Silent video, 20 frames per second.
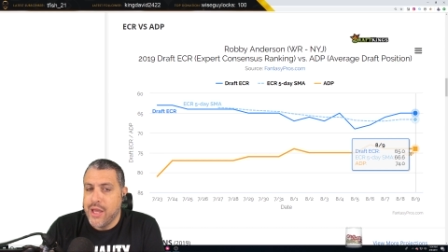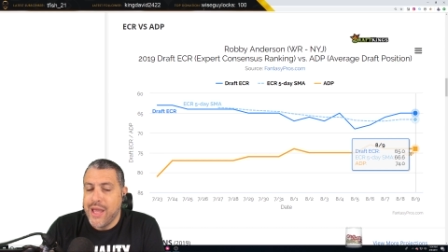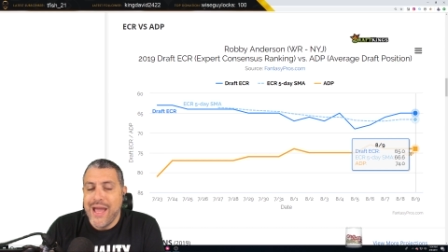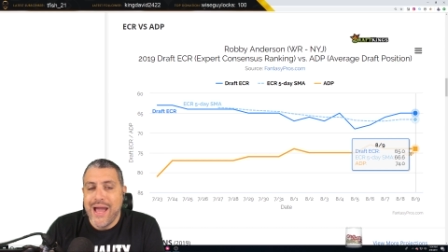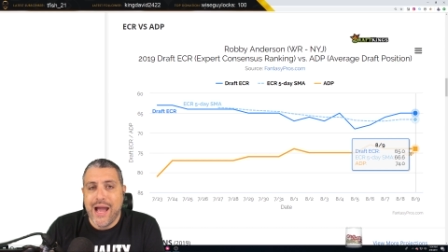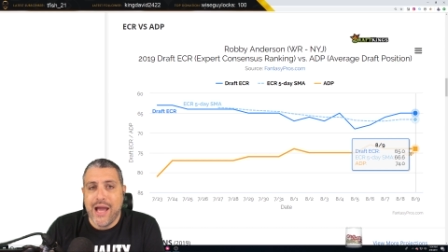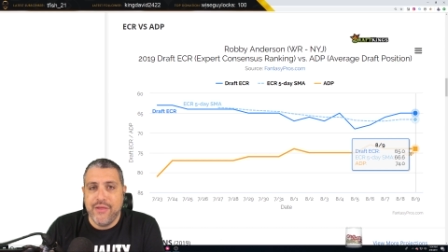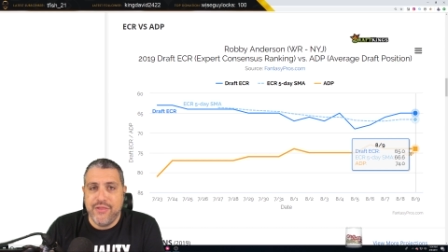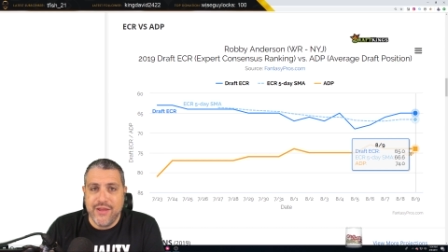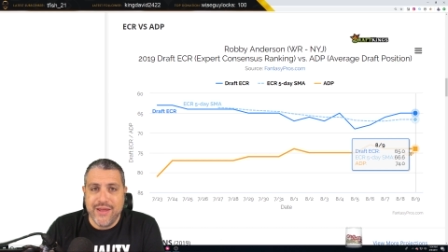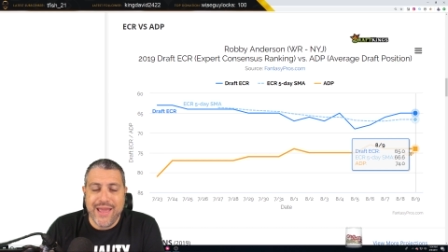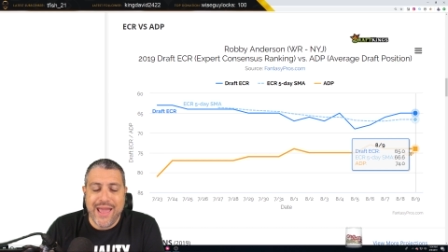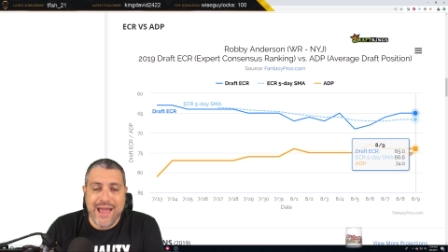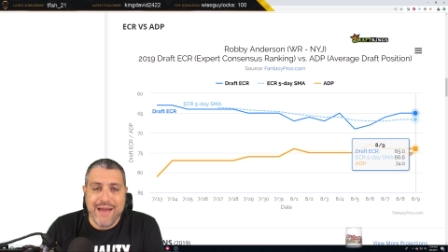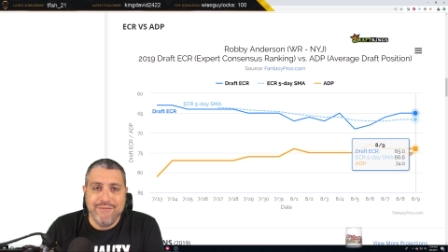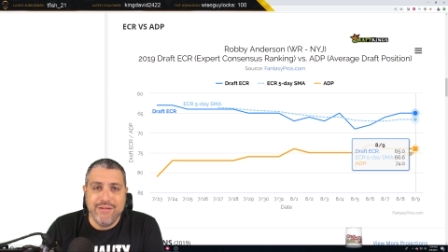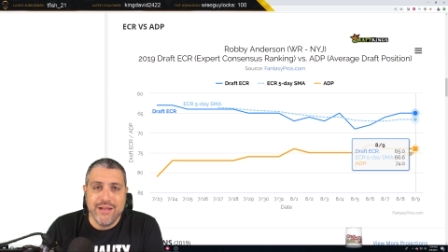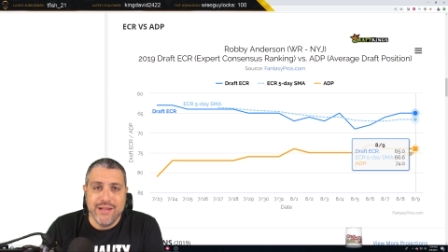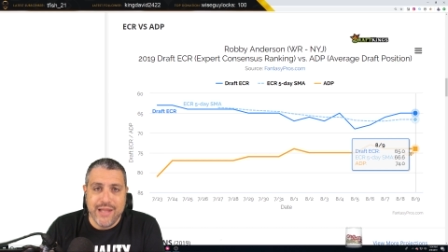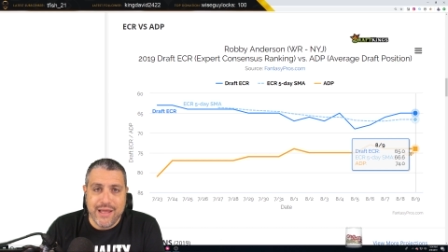I think
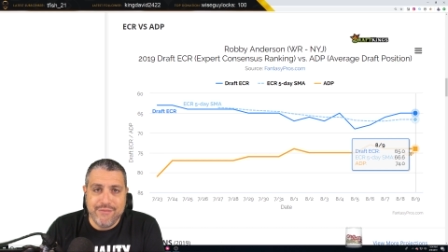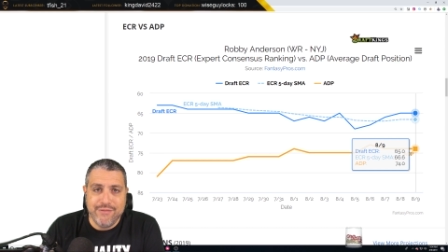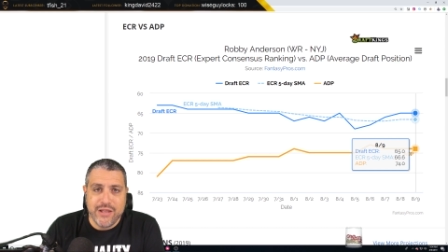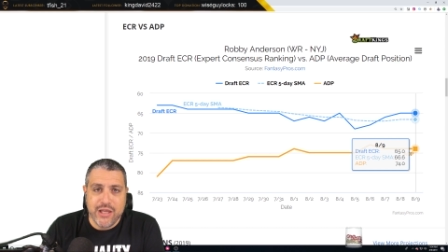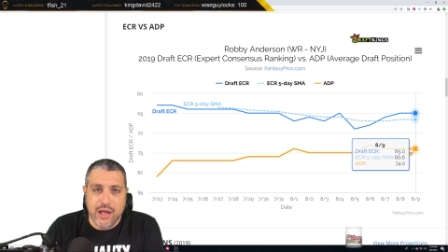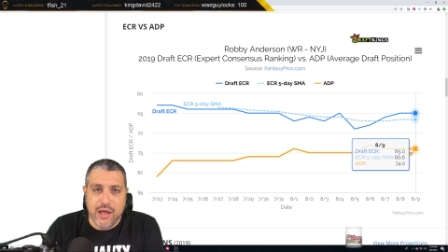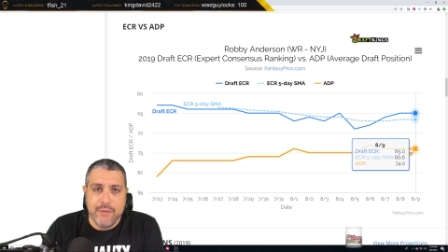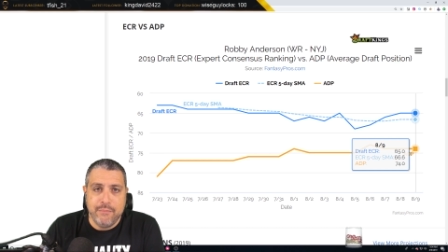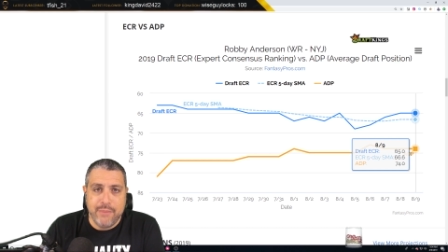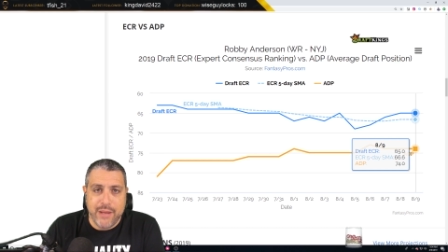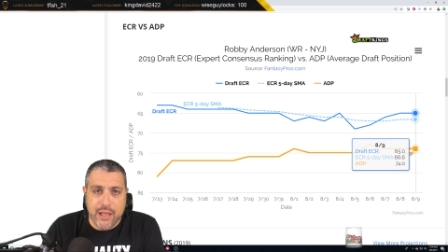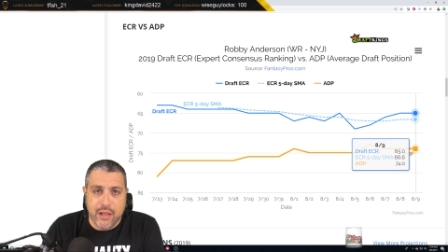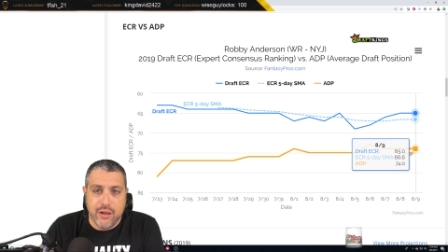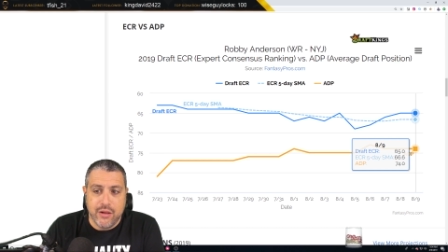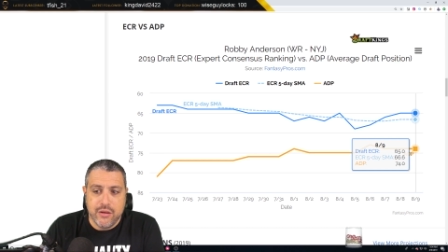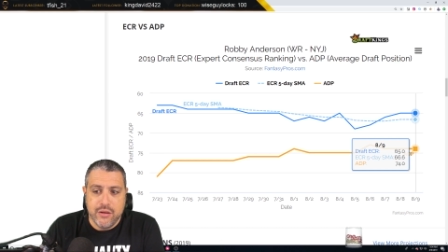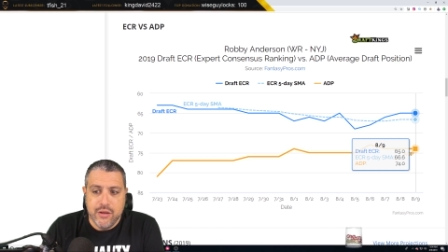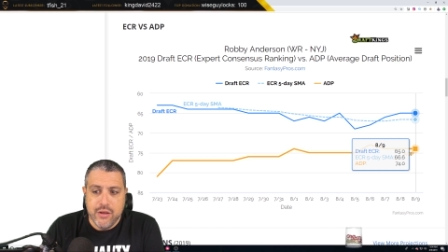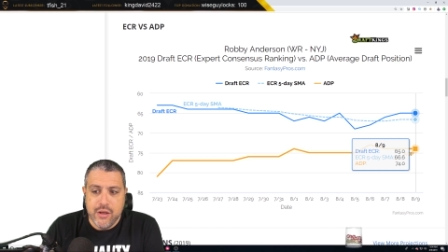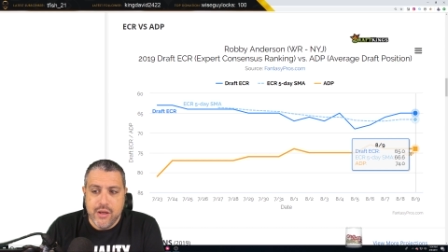having Le'Veon
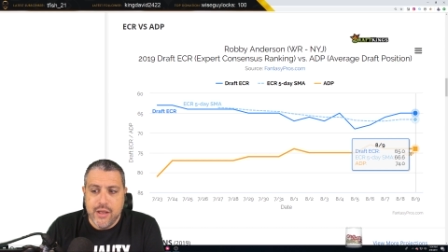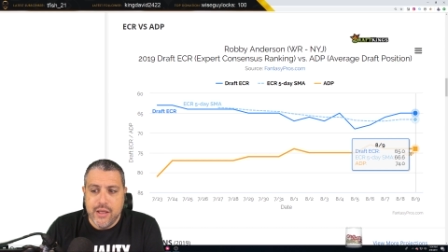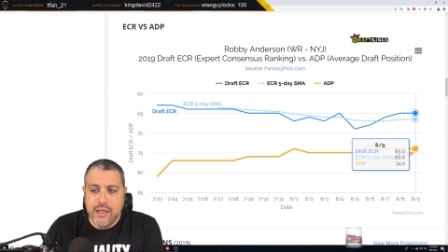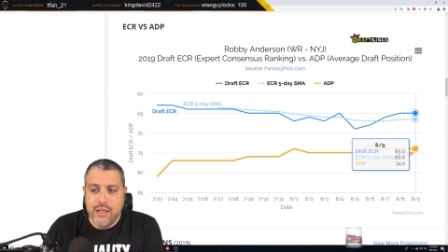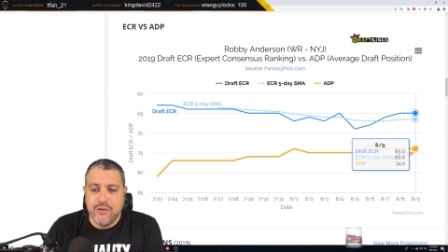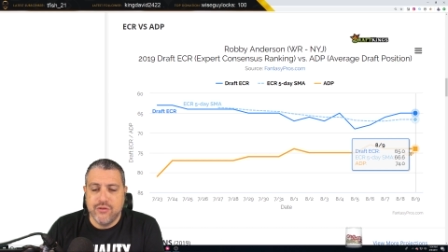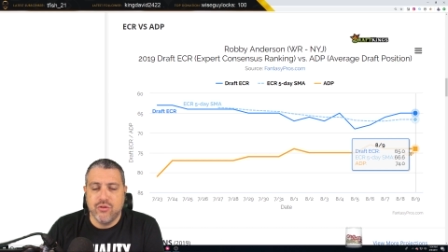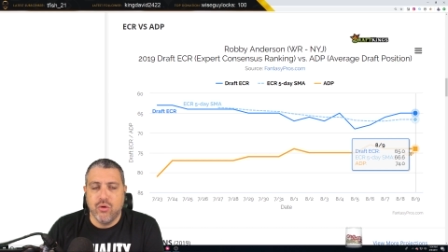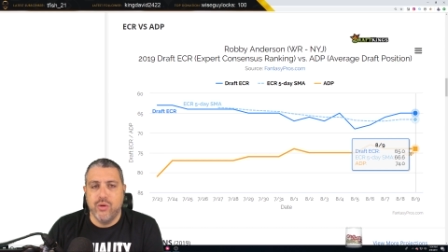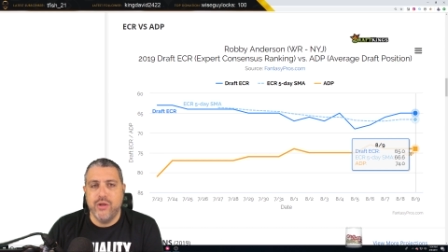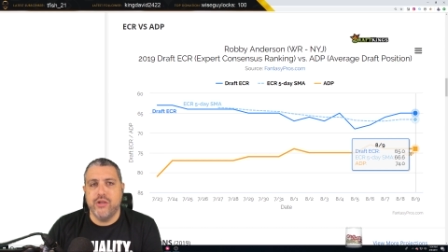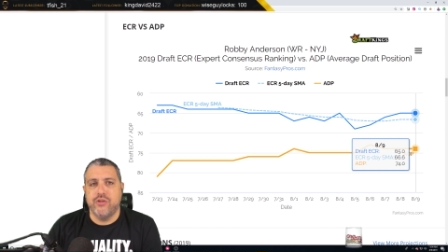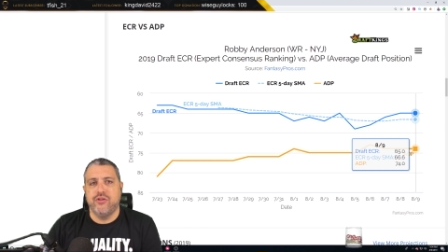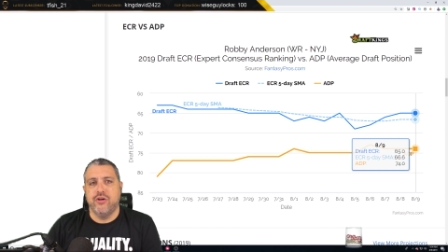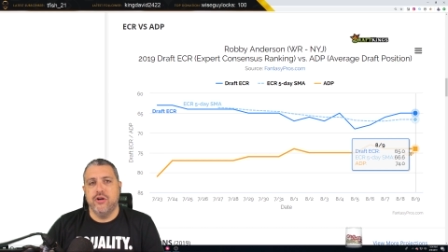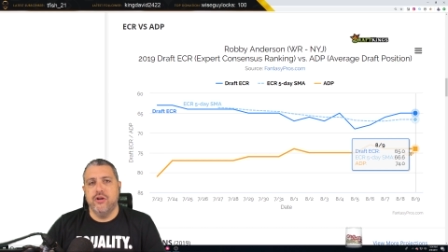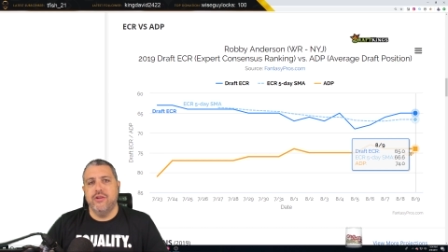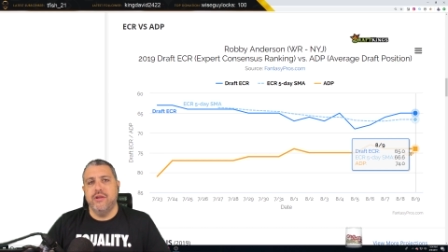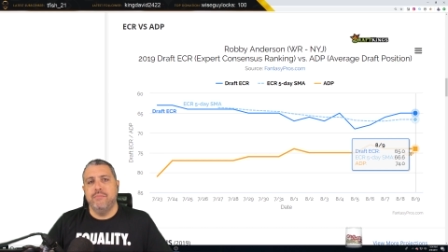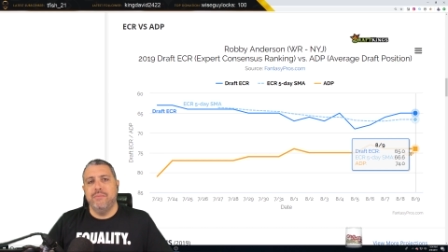Bell is going to
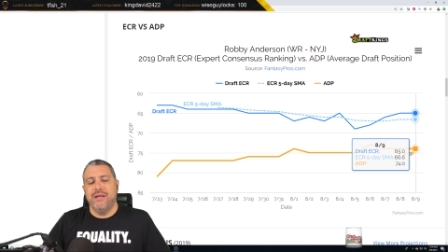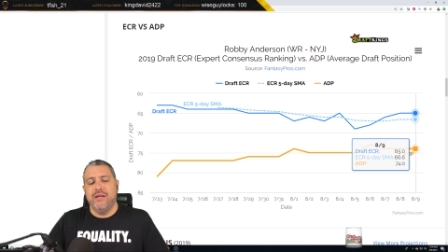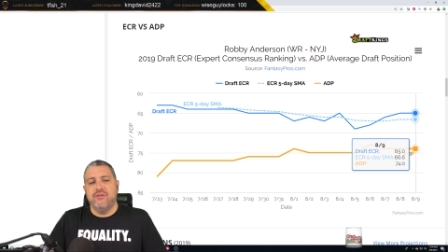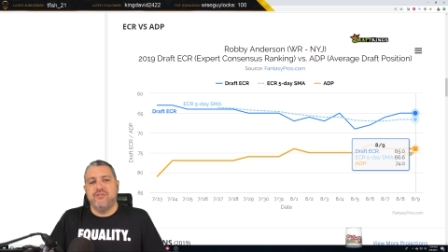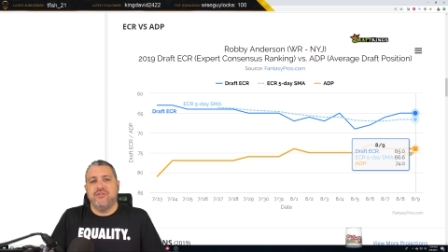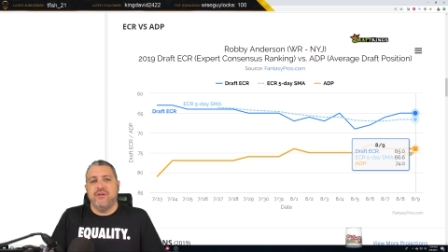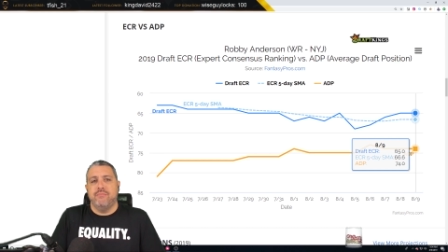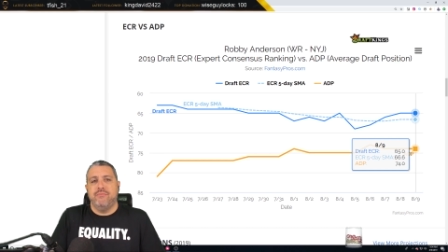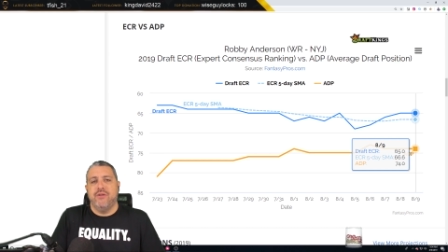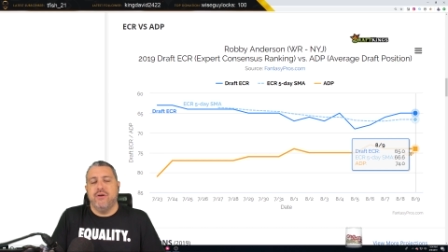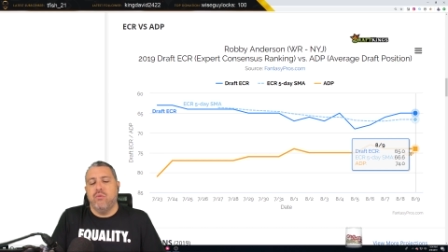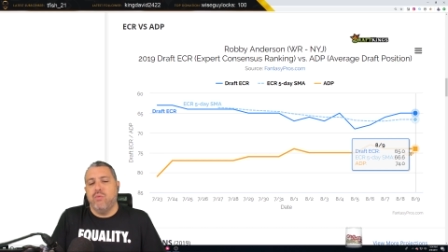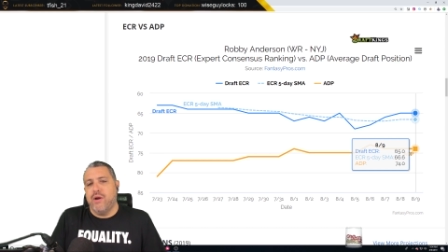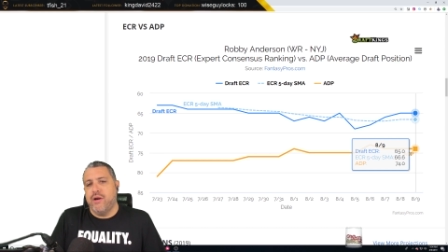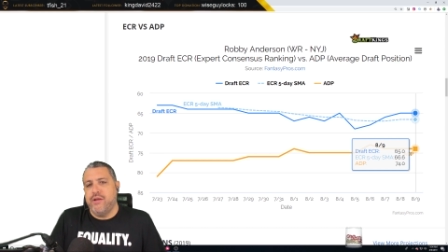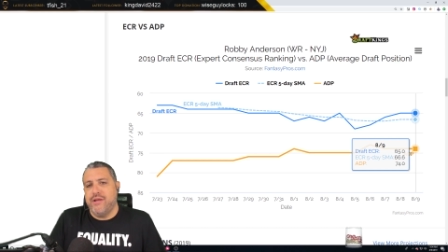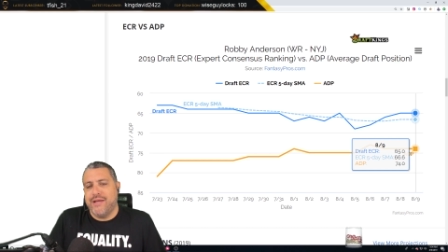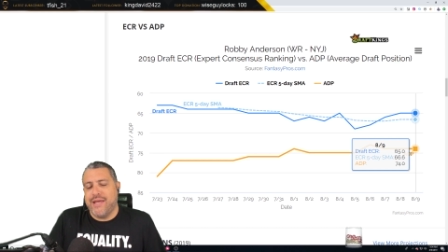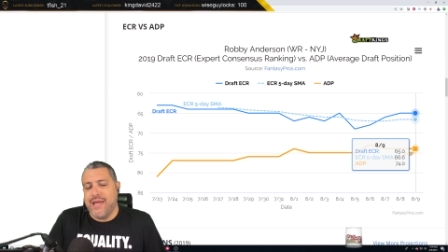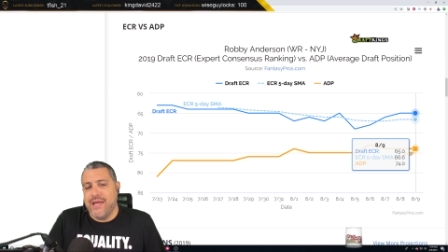turn them into something where
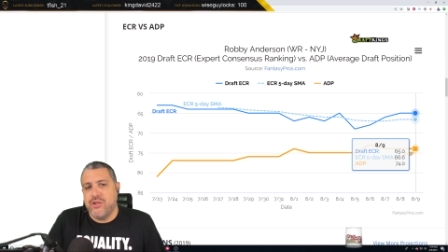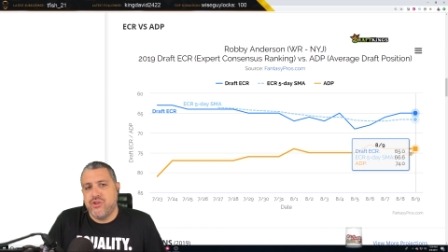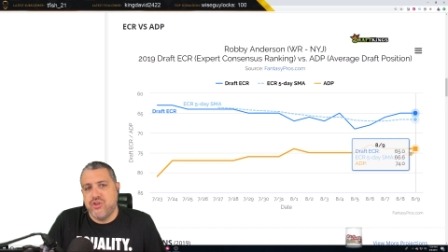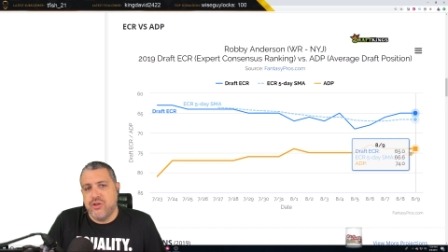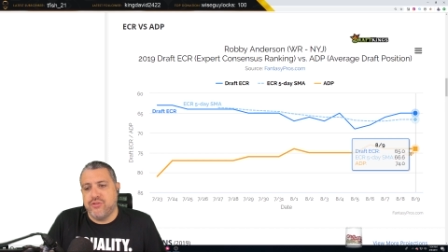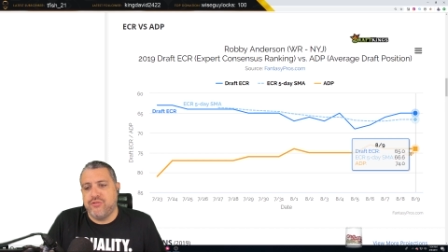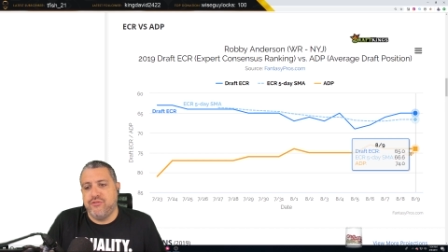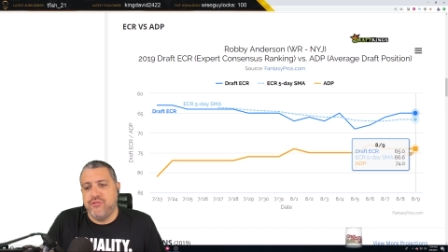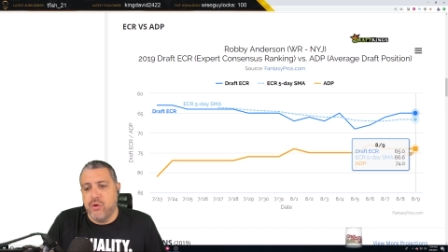you can't just